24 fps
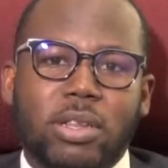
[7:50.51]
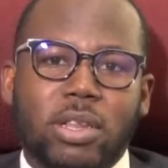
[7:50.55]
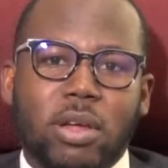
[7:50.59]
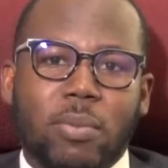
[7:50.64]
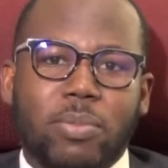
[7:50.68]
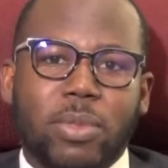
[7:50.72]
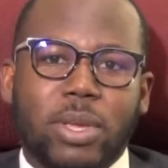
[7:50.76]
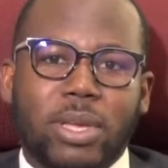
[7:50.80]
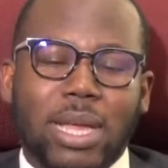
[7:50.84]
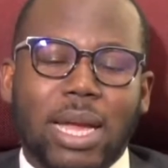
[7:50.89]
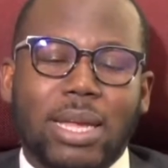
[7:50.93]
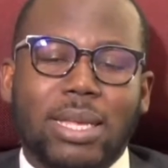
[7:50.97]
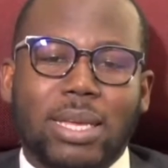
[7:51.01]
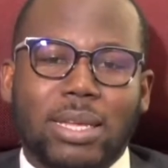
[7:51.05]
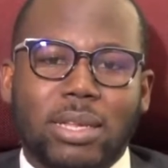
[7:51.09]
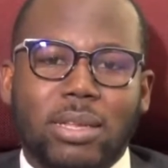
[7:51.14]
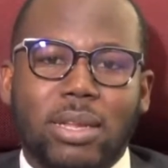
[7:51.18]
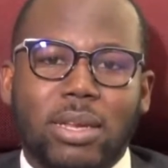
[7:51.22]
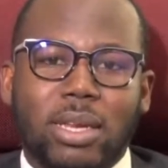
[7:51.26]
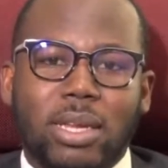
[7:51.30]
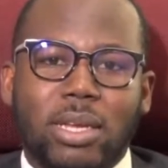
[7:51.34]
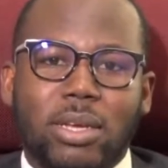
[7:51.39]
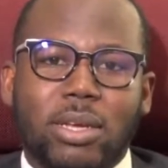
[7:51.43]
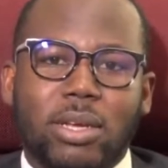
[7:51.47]
something that is
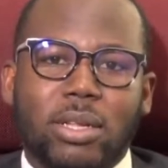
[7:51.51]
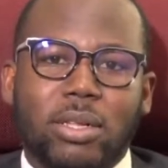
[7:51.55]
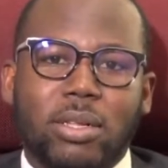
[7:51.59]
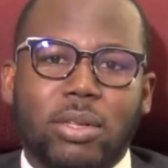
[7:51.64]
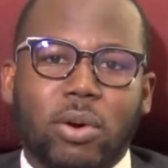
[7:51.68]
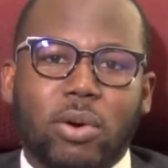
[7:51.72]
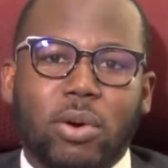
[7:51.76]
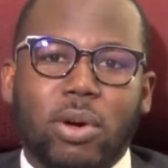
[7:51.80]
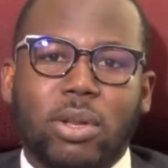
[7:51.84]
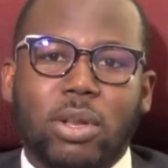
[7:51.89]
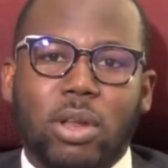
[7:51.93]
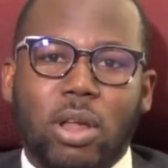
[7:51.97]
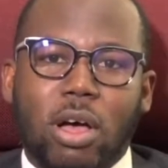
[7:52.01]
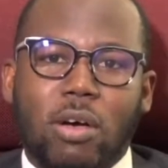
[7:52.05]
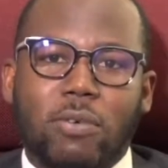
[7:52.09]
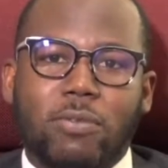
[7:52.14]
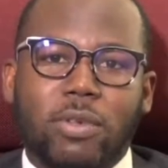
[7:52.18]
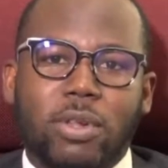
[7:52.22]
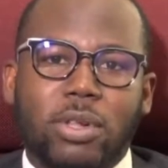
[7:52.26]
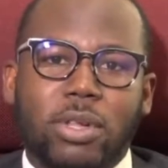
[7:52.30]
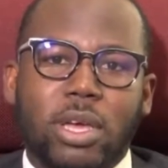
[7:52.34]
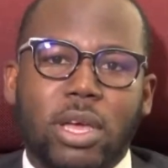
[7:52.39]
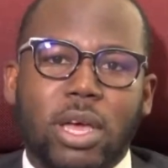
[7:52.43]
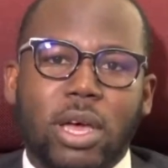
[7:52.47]
illegal or
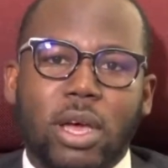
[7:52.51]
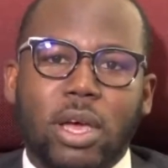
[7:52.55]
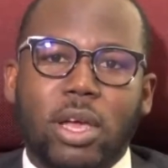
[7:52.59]
unlawful